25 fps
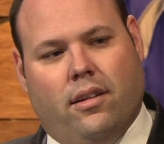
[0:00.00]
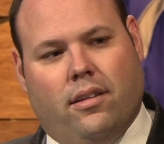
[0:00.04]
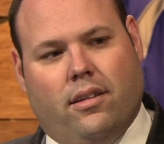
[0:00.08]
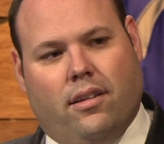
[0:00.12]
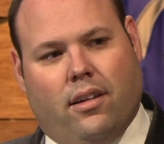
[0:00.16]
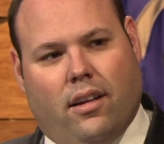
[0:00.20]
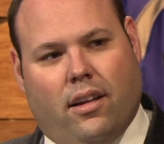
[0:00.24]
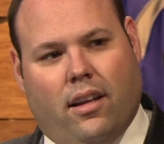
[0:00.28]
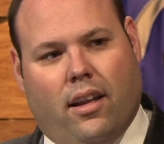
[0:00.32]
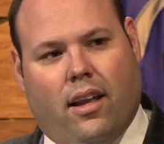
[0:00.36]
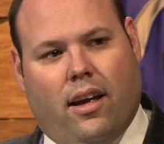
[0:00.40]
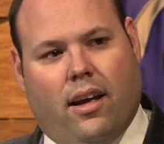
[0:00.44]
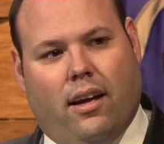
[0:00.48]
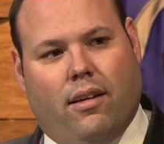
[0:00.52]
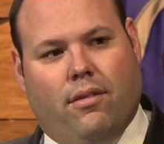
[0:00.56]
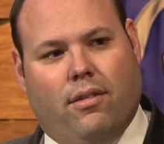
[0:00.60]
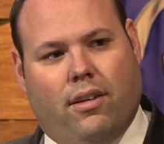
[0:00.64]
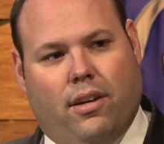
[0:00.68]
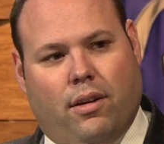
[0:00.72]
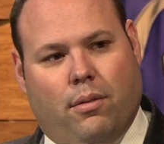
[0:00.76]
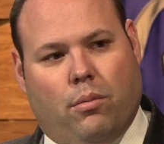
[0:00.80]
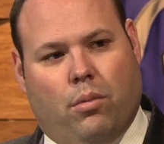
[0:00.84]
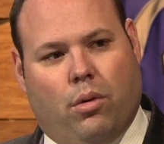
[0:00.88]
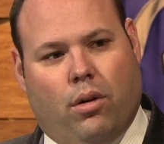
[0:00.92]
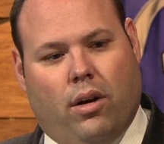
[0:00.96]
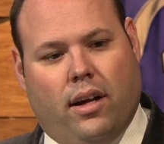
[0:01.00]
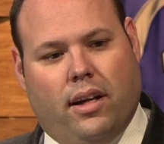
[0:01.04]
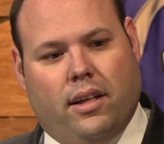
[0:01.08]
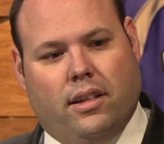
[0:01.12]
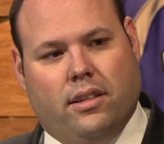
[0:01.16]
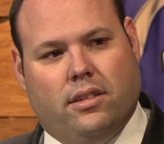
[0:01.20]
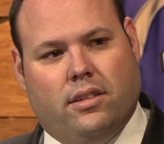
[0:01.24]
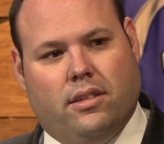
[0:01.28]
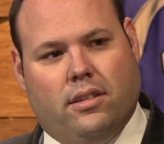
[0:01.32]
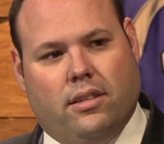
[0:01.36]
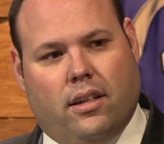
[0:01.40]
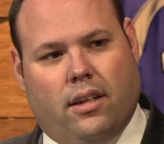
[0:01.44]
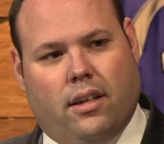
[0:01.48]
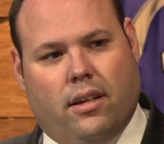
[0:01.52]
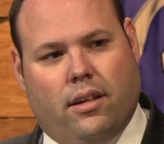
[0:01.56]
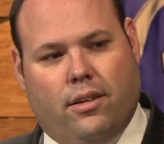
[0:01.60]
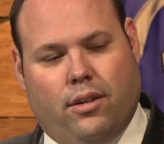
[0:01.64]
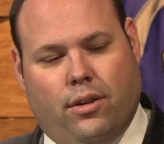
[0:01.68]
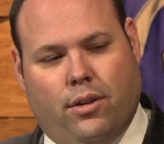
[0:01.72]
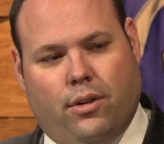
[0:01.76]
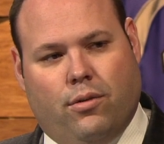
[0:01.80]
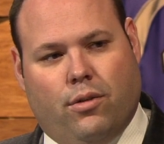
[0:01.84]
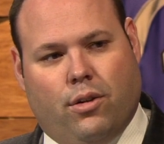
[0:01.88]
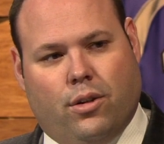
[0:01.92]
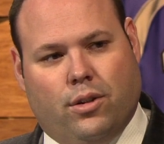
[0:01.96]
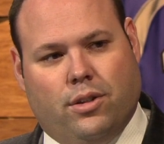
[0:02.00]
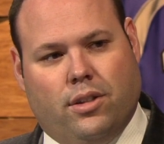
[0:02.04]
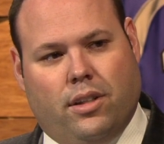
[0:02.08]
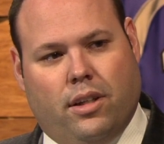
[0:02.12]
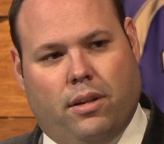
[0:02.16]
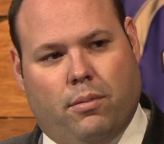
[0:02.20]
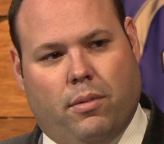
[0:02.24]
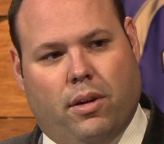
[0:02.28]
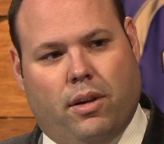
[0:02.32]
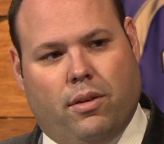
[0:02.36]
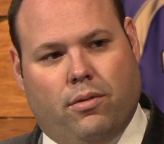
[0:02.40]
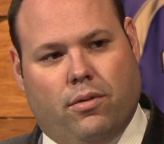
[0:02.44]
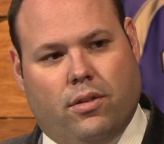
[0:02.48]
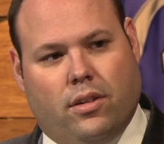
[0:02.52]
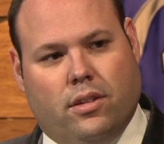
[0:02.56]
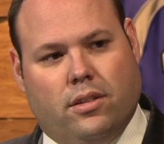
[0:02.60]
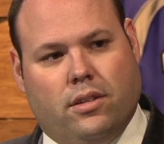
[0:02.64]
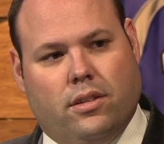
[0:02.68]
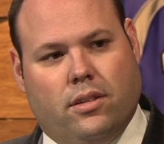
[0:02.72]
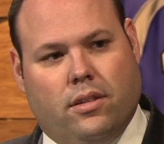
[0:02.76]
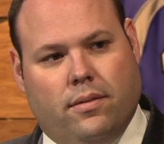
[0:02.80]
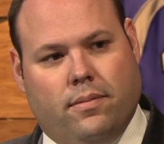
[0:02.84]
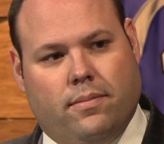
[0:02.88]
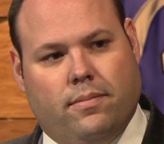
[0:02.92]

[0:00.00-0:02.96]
to love and embrace uh, the University of Memphis.